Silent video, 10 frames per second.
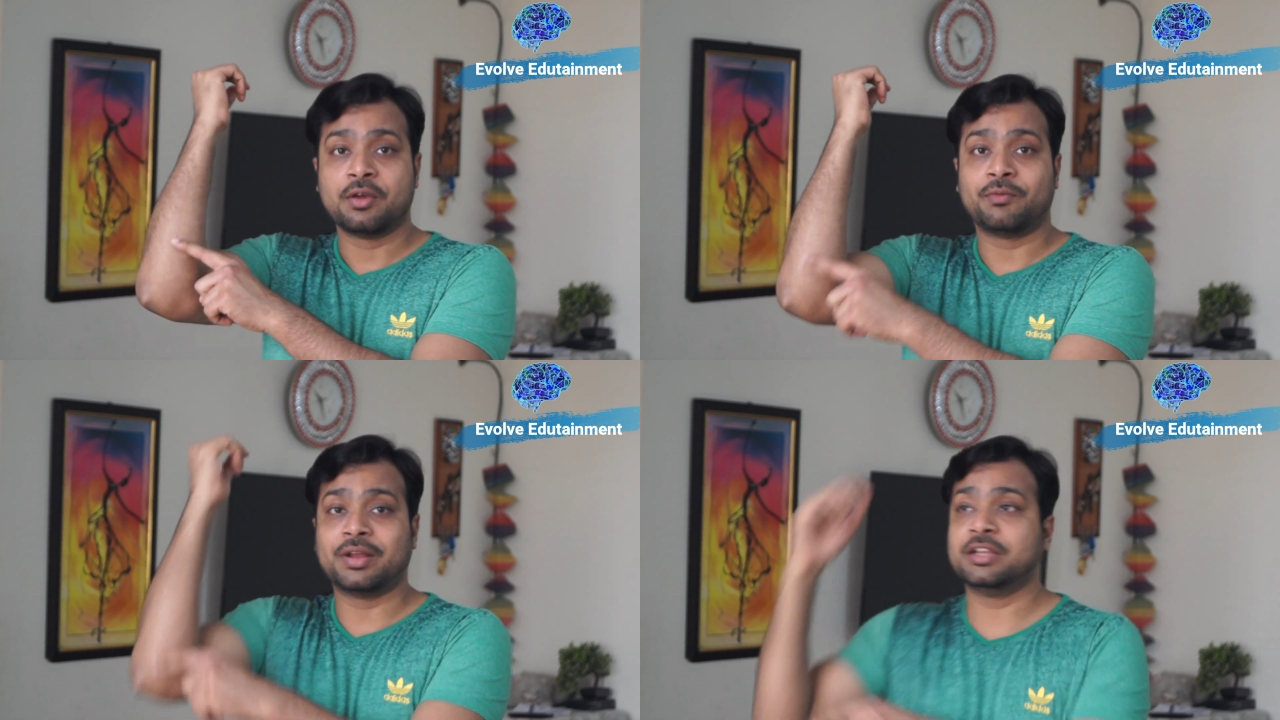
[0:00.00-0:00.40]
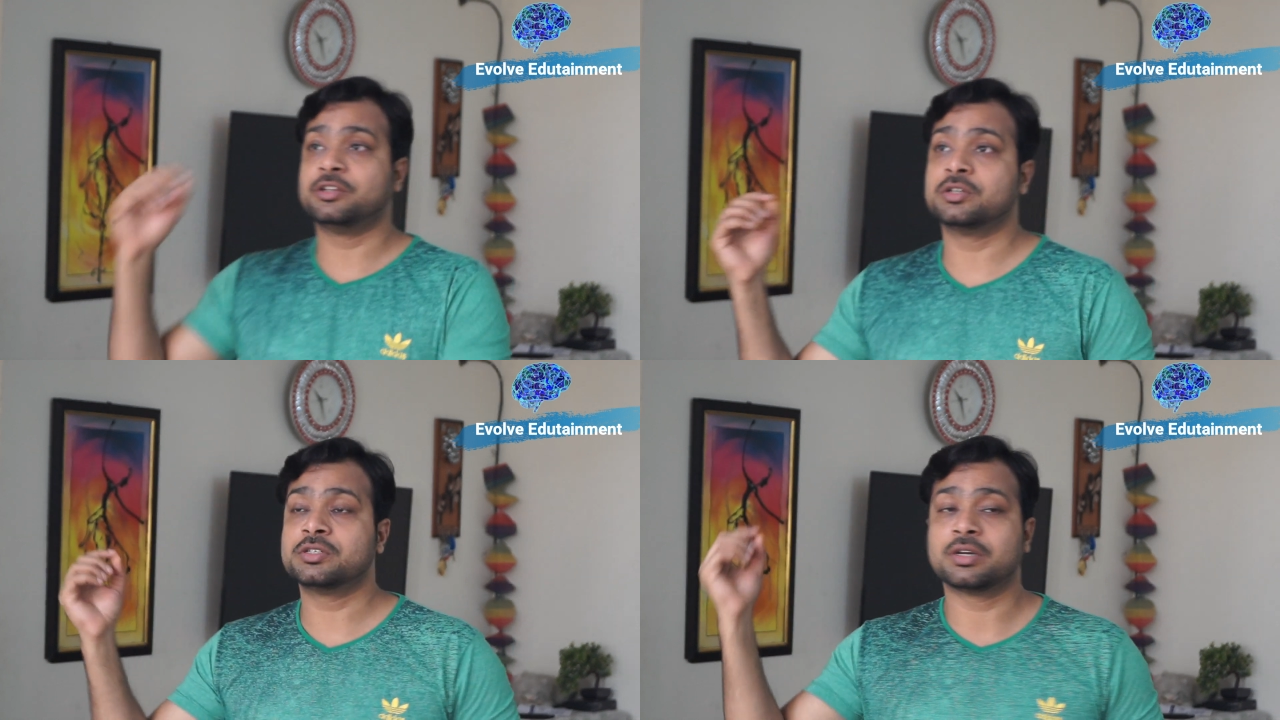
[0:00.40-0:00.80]
When he
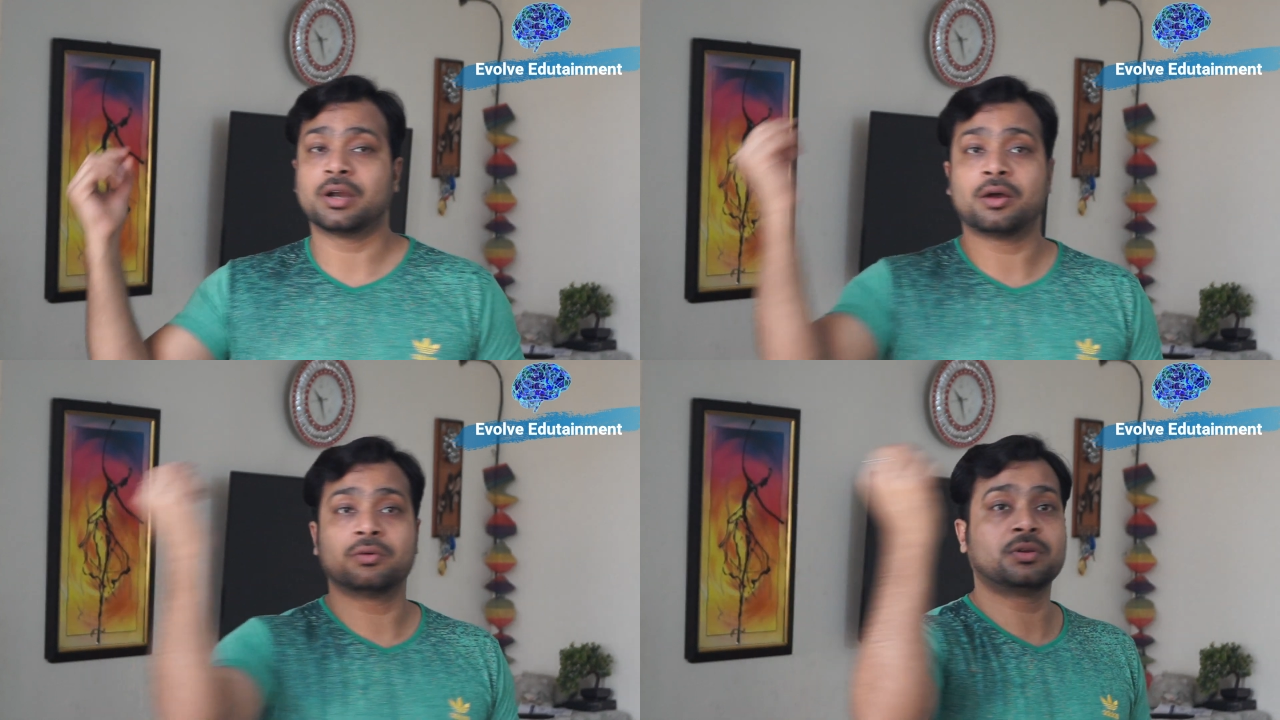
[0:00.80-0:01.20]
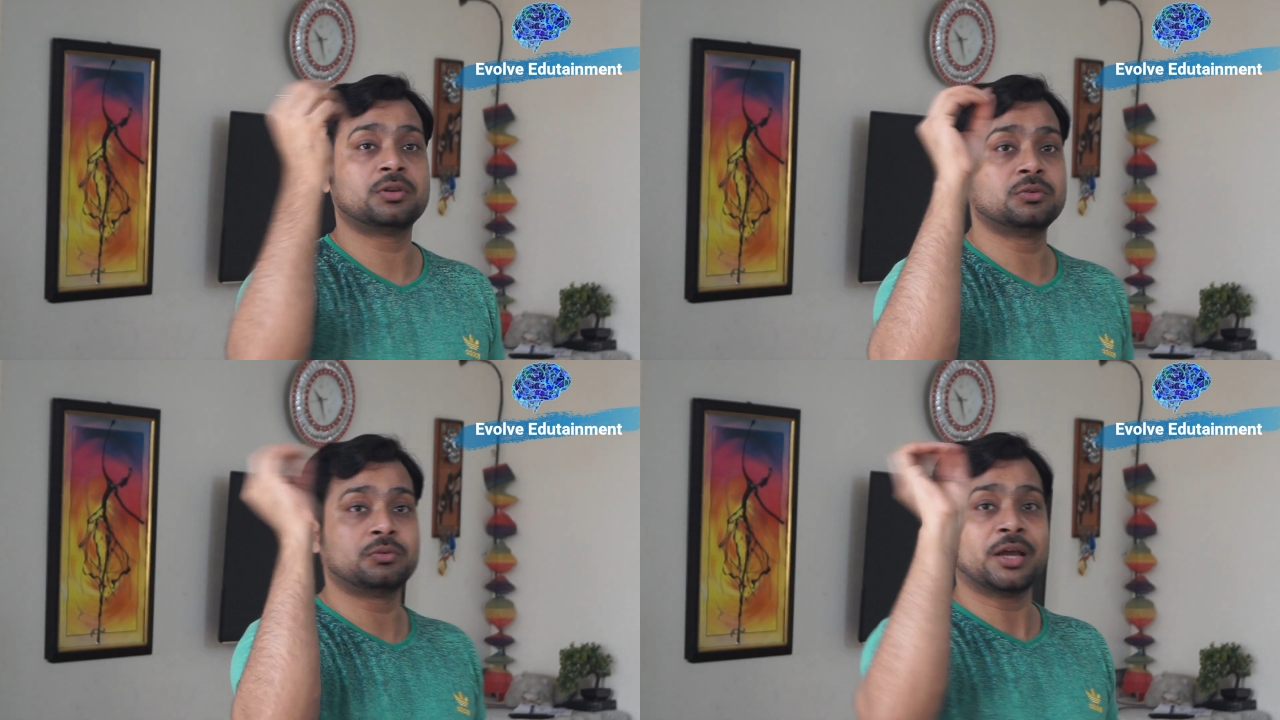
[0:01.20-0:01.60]
turns around
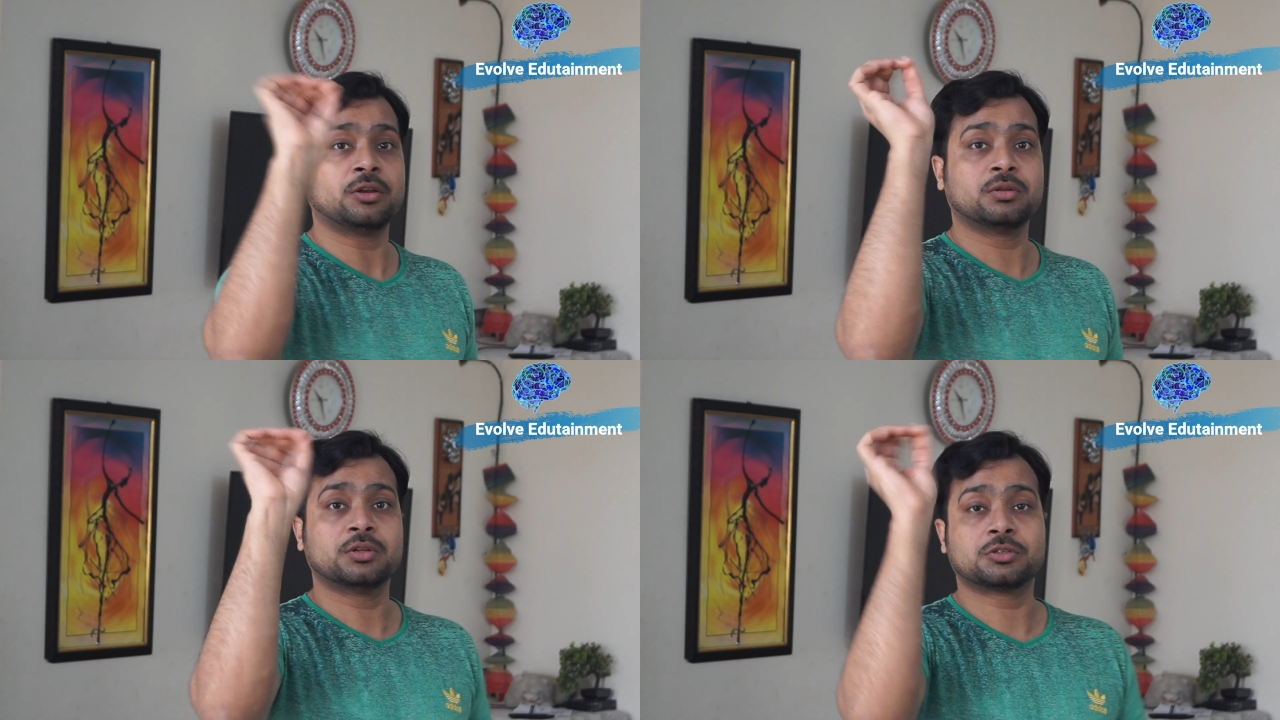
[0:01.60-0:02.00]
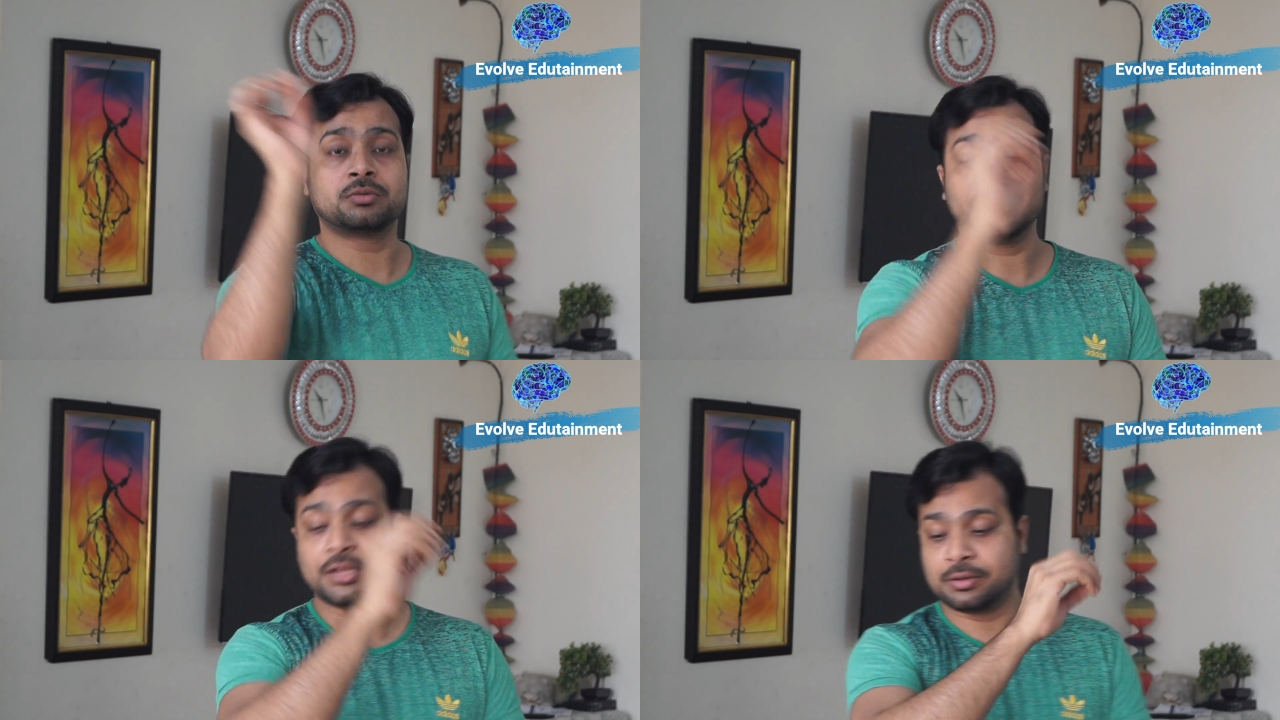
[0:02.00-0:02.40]
to write on the
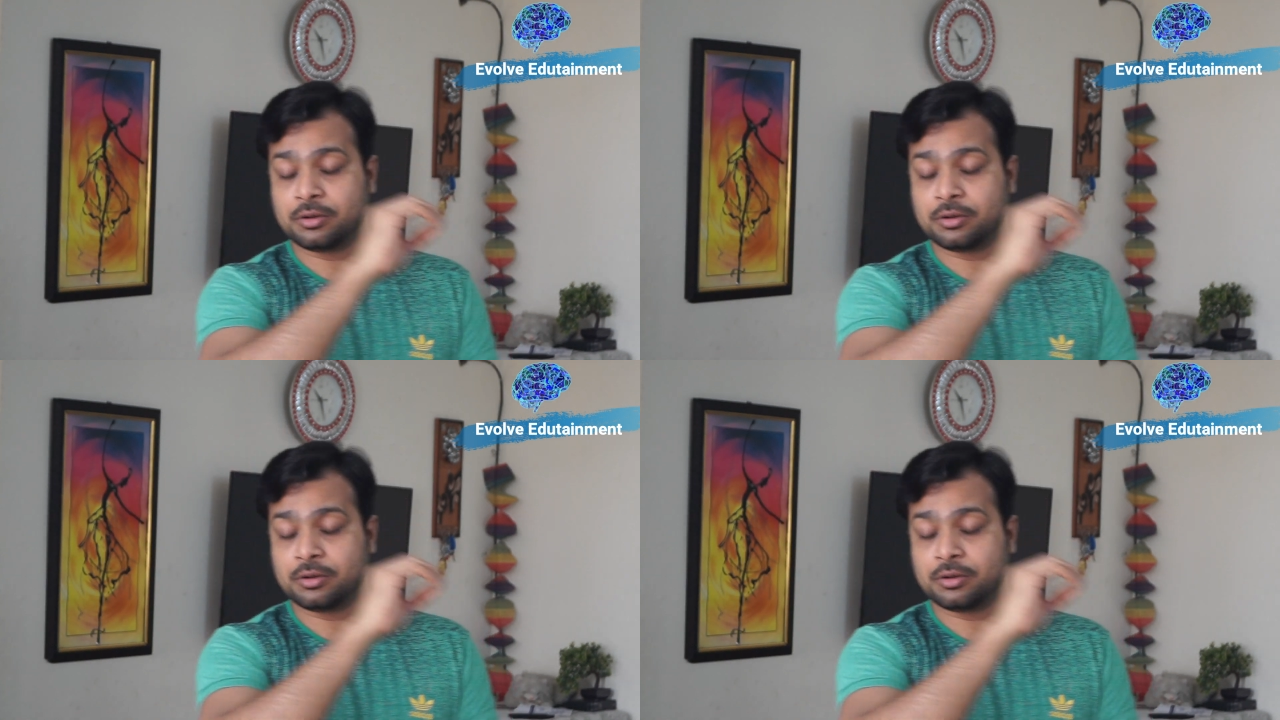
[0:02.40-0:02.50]
screen,